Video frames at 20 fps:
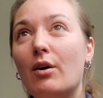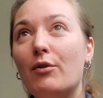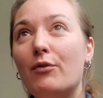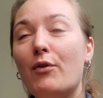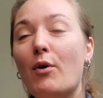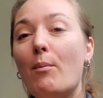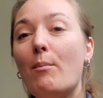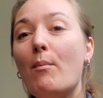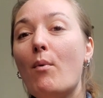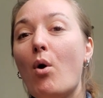
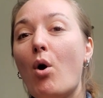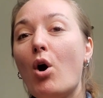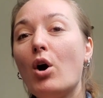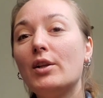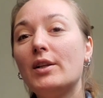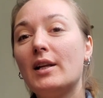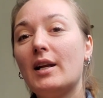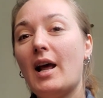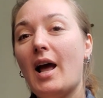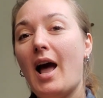for more
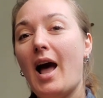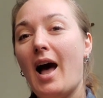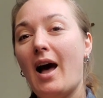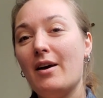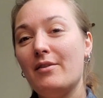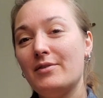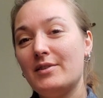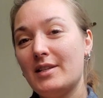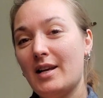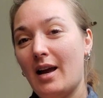than a
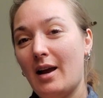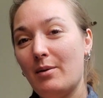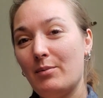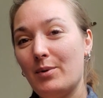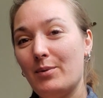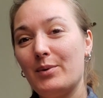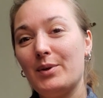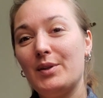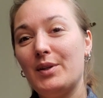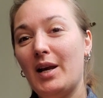half time
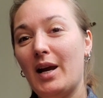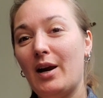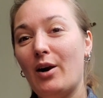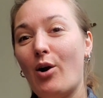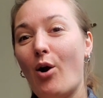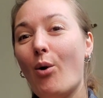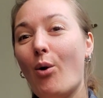we were there.